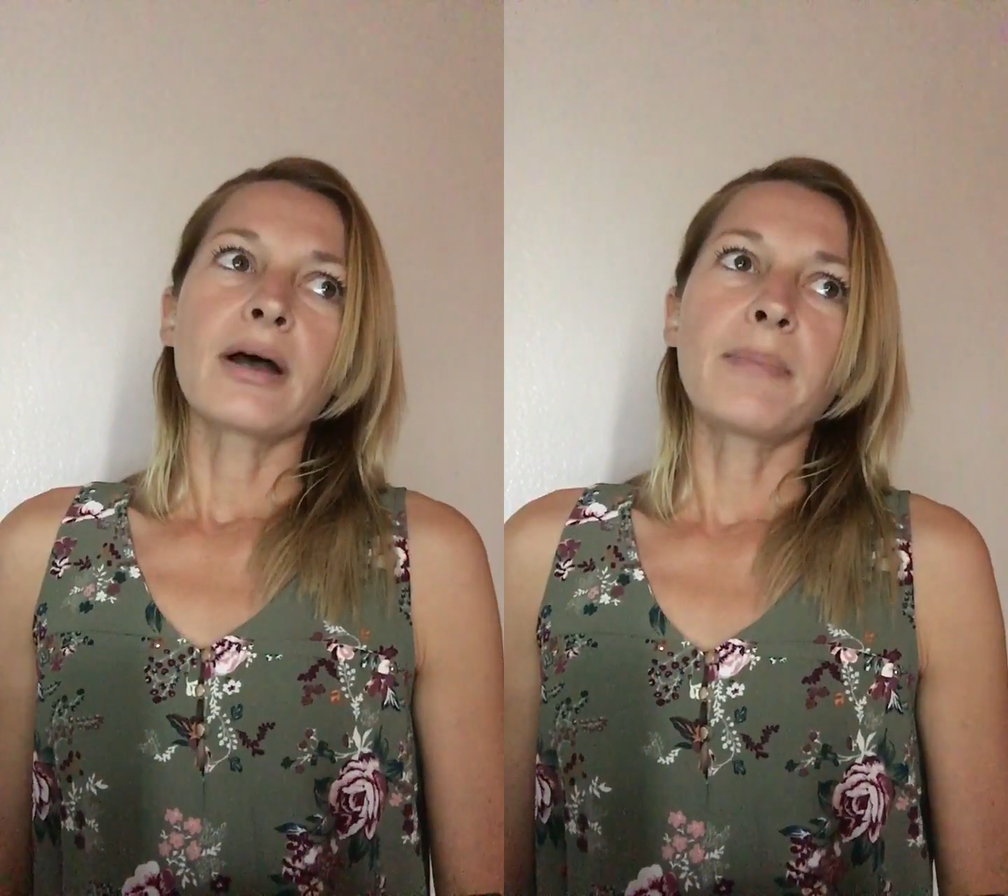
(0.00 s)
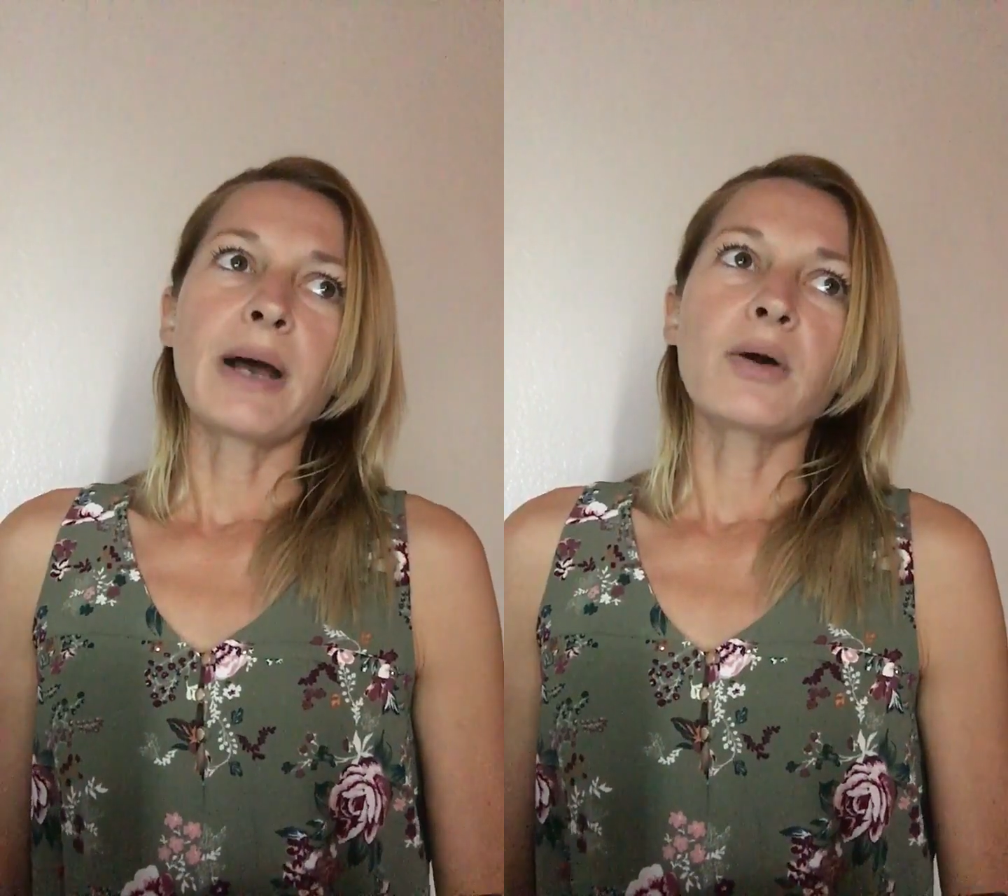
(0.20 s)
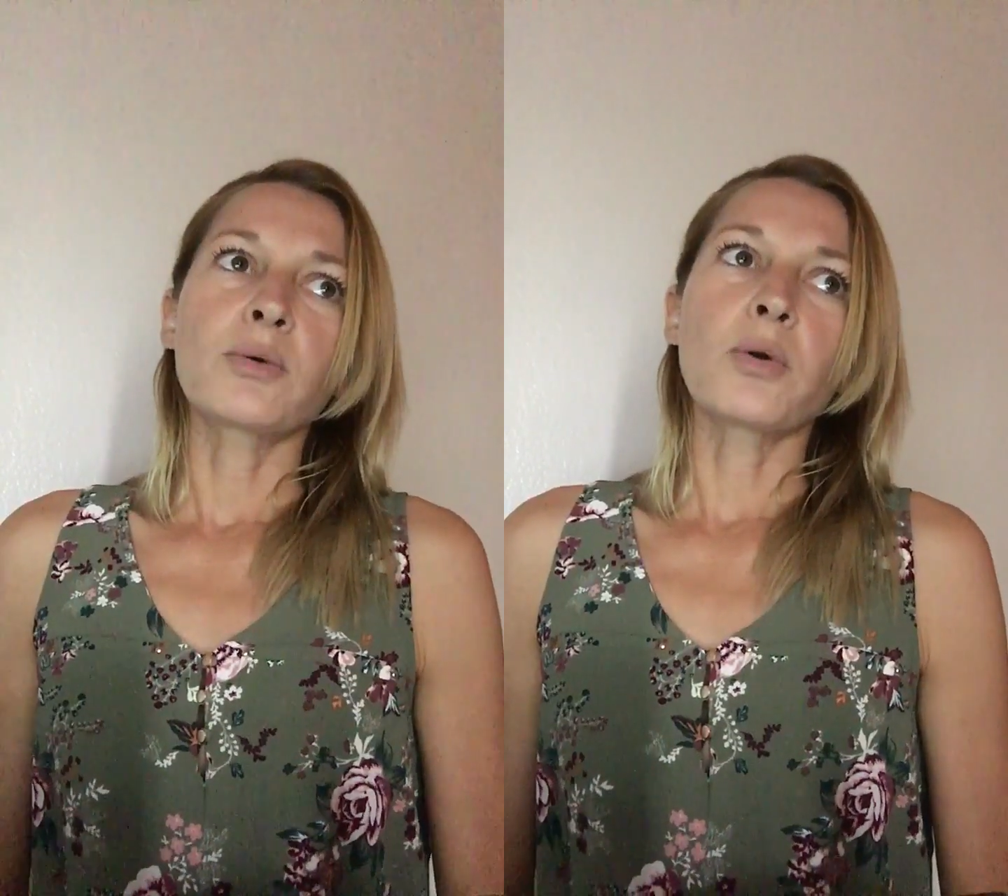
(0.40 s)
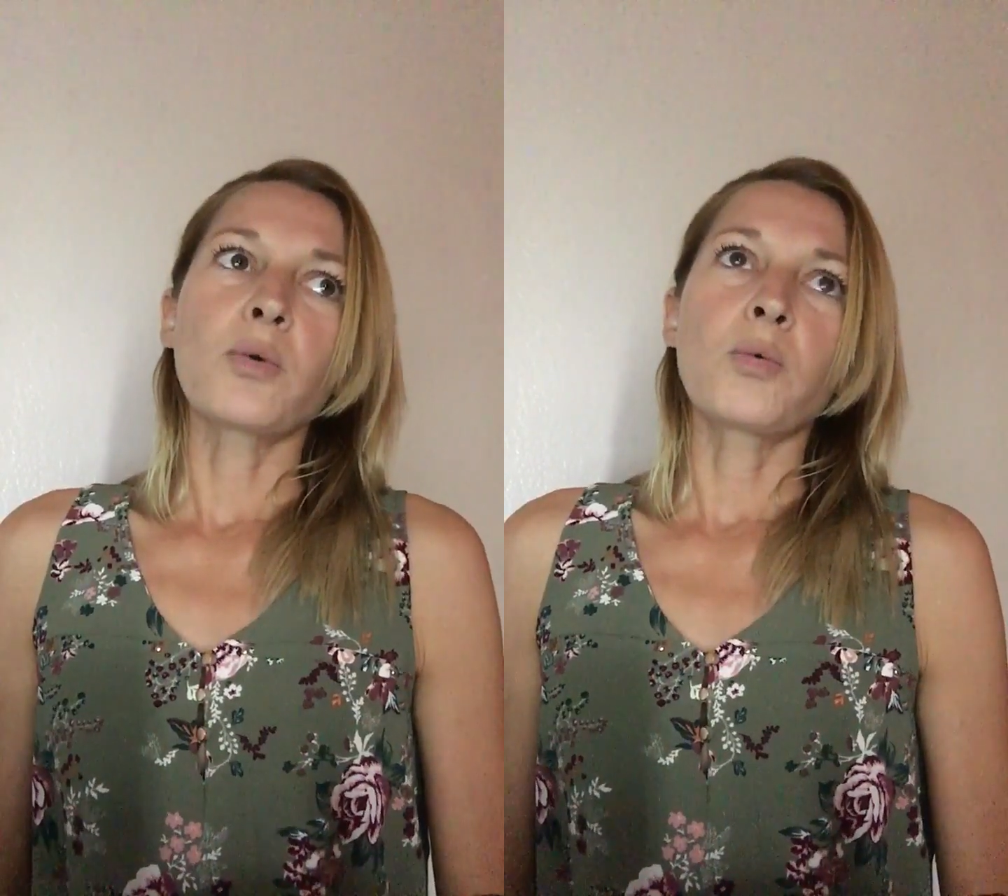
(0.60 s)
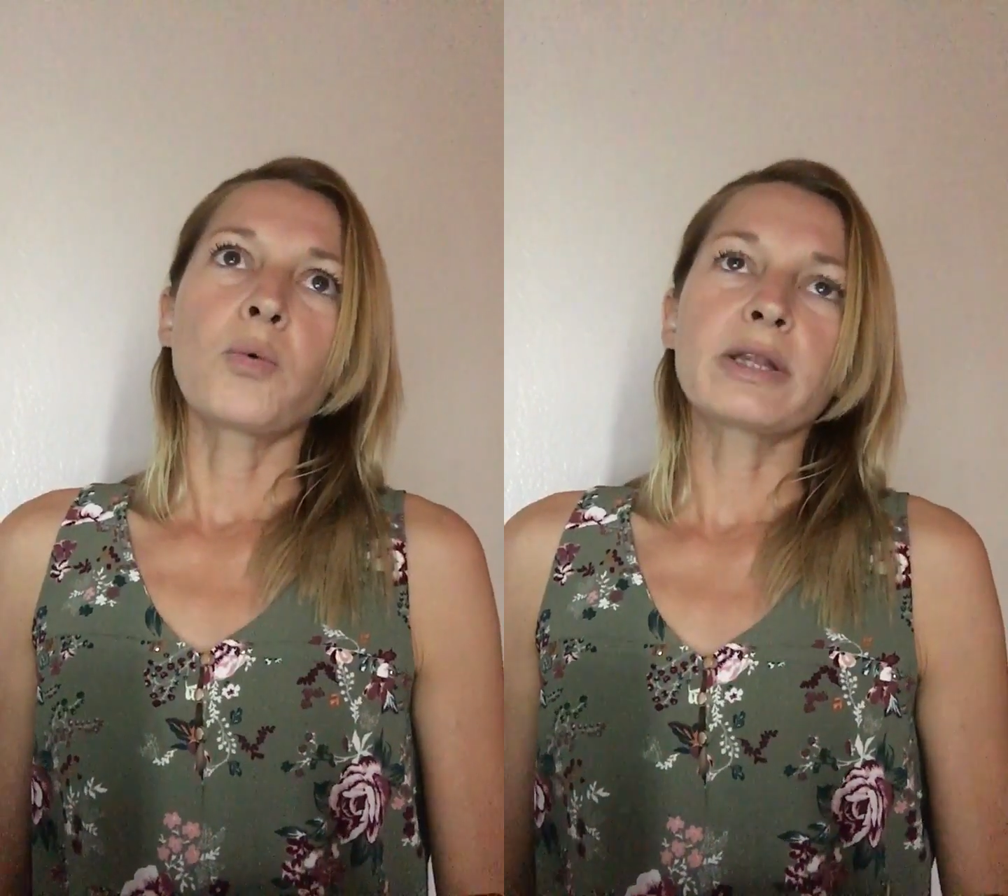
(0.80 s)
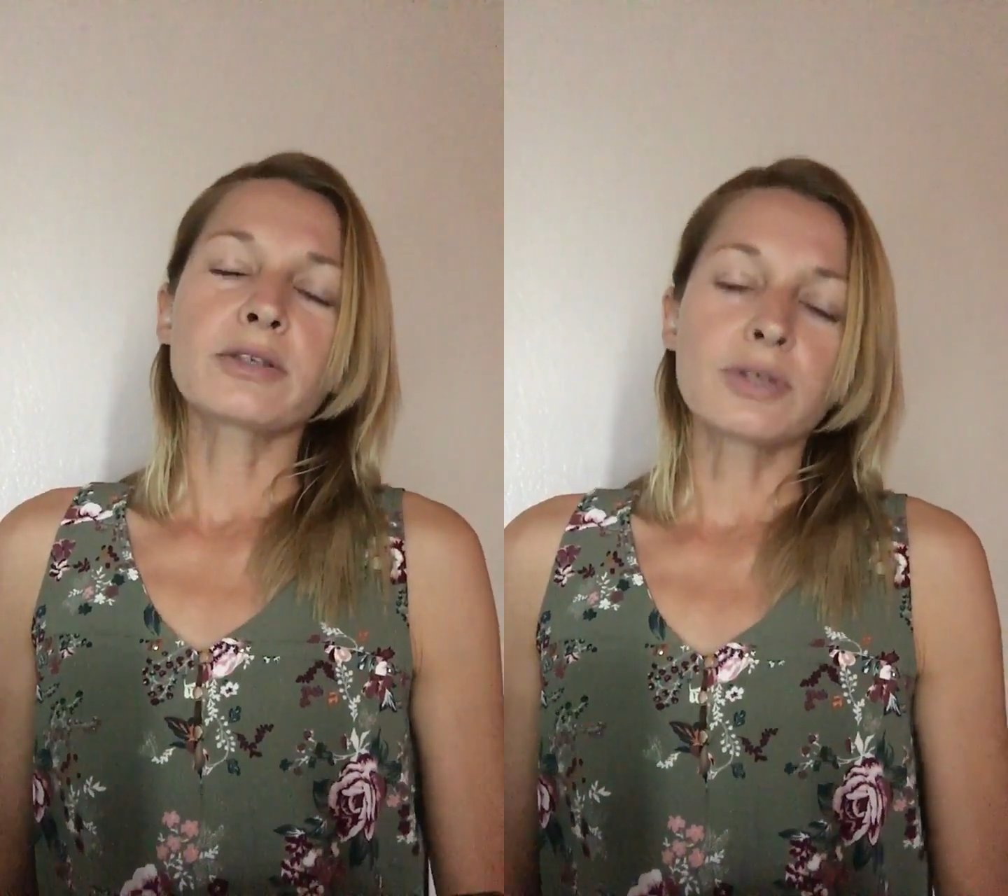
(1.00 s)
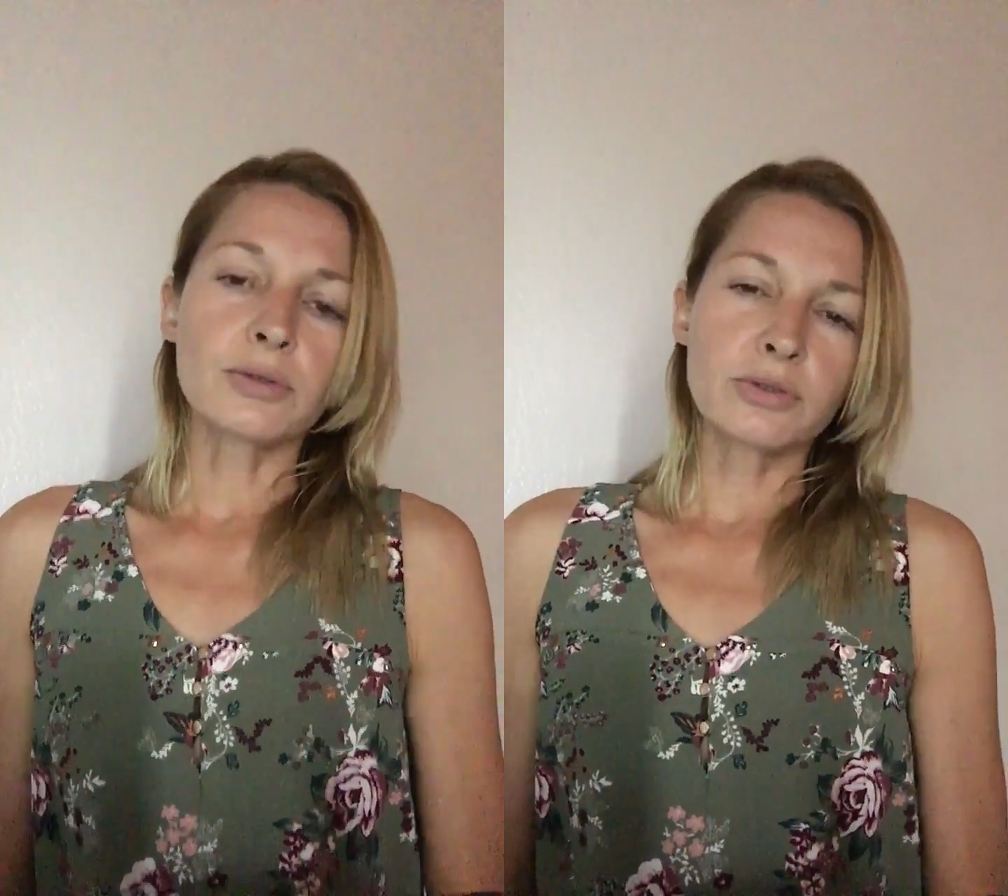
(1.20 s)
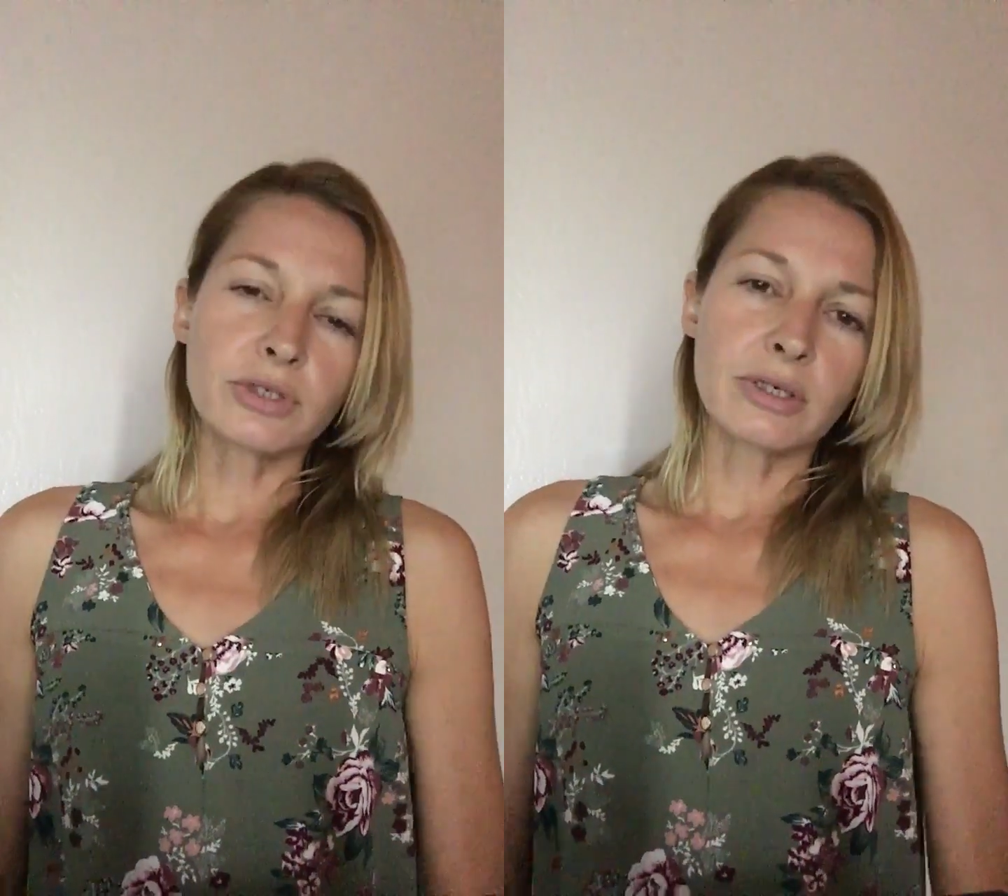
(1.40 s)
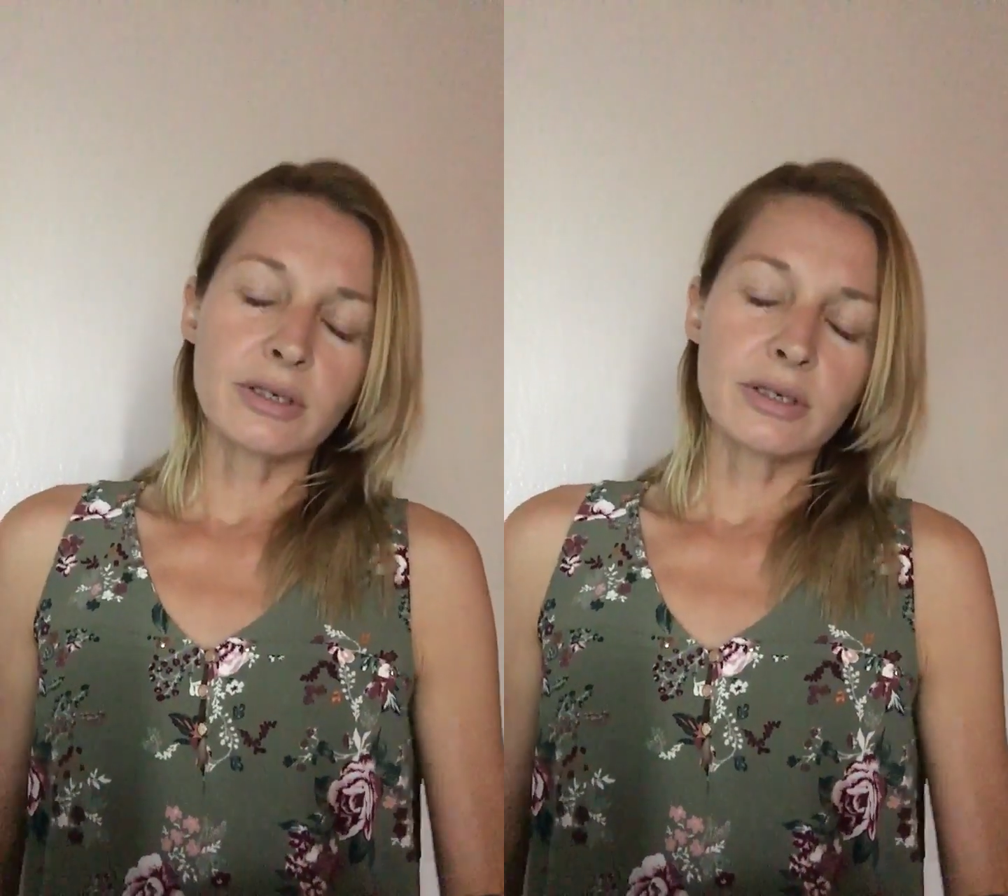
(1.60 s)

about what the solution